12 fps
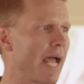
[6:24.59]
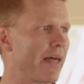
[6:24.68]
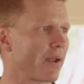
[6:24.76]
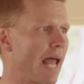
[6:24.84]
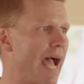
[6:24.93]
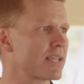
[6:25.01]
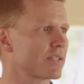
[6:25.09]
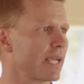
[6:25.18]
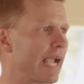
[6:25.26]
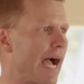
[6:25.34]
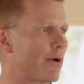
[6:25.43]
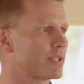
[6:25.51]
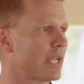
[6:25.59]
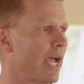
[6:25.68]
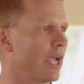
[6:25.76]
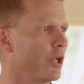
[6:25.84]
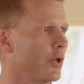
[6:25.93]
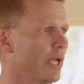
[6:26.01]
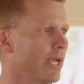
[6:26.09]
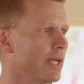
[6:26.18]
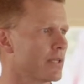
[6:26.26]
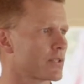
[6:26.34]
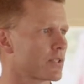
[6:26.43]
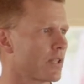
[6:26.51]
Now, the last thing I will tell you
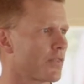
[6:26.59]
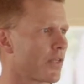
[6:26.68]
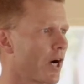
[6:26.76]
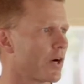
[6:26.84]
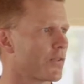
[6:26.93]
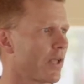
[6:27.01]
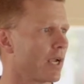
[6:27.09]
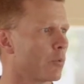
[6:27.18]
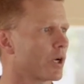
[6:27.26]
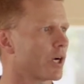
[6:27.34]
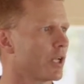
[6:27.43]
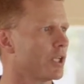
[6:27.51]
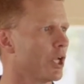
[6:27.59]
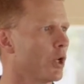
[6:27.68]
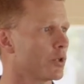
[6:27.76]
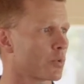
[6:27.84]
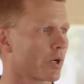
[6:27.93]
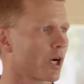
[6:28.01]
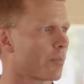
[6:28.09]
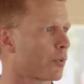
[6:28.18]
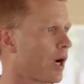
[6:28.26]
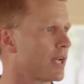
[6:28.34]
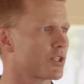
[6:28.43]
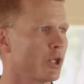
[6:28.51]
is the third thing we're going to do is we're going
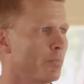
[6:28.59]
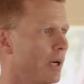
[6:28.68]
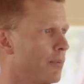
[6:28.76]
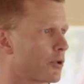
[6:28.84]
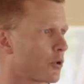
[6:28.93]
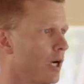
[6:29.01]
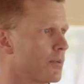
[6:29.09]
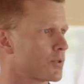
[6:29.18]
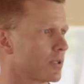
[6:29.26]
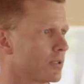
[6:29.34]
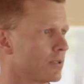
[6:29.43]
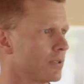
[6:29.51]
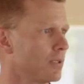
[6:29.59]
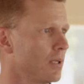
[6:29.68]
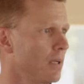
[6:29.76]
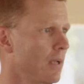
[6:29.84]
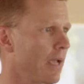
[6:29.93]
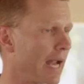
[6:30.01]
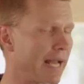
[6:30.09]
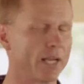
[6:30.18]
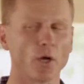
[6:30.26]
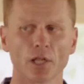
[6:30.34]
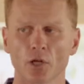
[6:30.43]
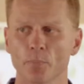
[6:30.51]
to prosecute public corruption. And I
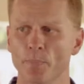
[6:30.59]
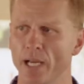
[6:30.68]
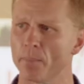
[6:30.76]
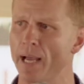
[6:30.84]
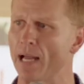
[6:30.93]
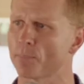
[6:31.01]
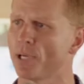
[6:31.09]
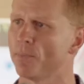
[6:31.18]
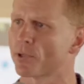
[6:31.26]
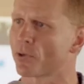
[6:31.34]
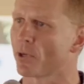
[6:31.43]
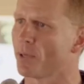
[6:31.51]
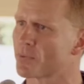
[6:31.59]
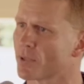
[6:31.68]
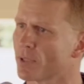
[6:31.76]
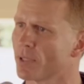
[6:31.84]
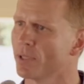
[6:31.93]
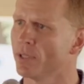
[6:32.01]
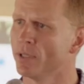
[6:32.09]
know a little bit about public corruption.